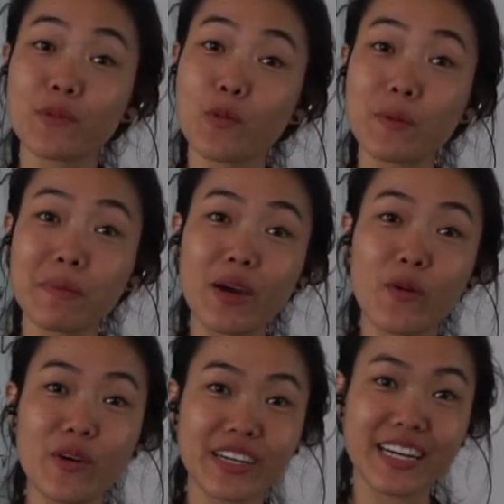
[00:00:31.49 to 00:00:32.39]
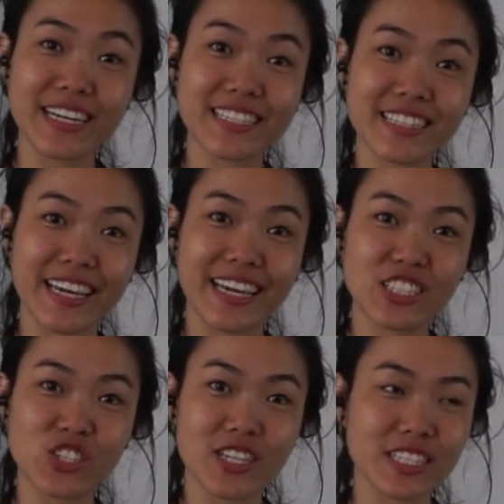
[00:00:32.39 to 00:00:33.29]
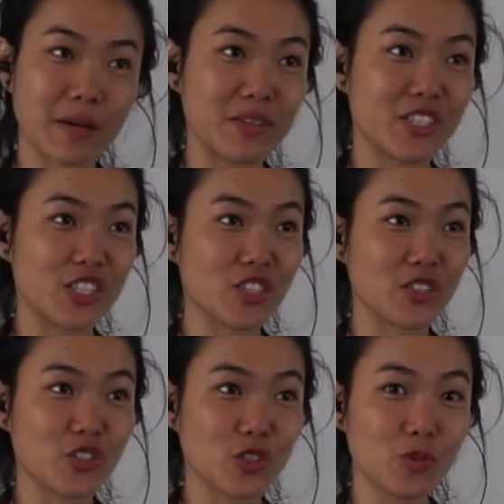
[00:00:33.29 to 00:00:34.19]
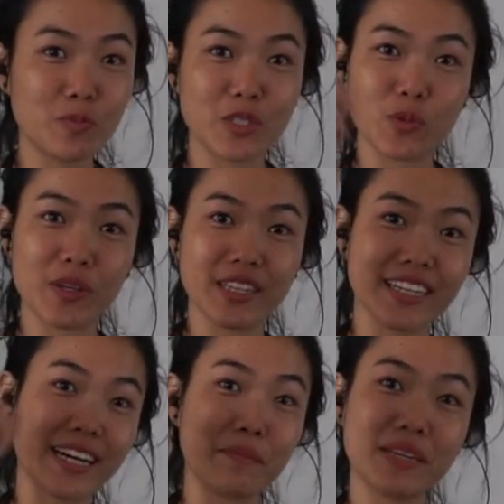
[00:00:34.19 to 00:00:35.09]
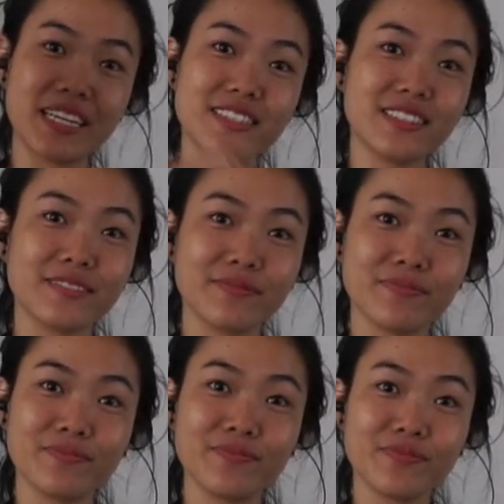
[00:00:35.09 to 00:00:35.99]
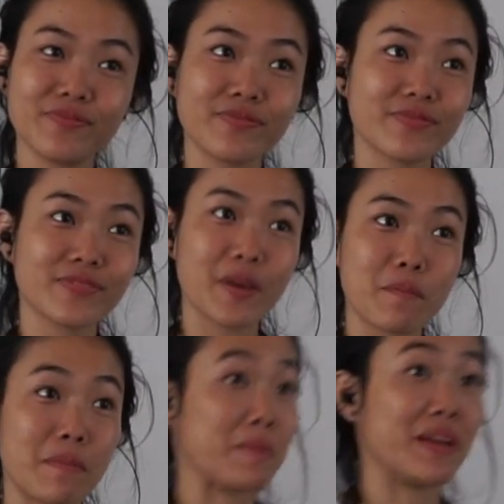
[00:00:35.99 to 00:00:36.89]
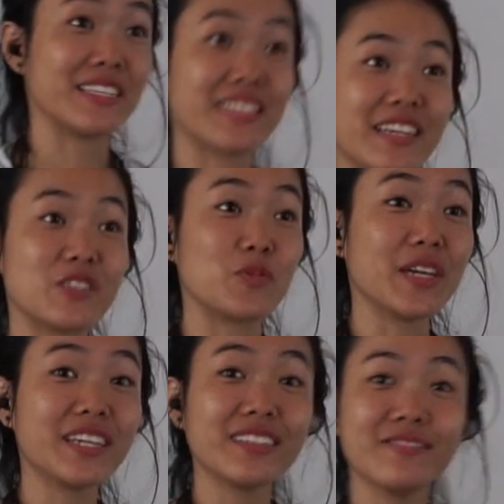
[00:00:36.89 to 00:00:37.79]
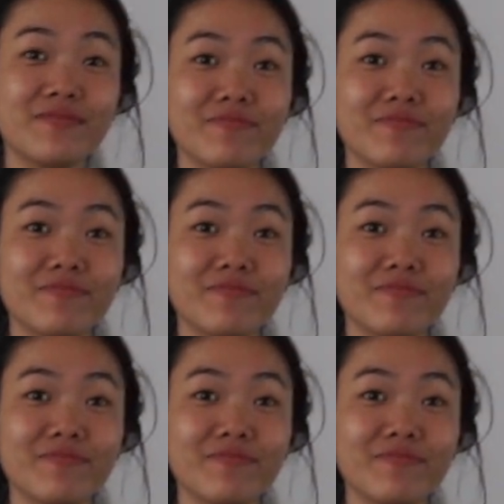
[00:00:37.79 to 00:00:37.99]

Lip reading: We may organize a chess competition soon between the companies. Maybe later this week.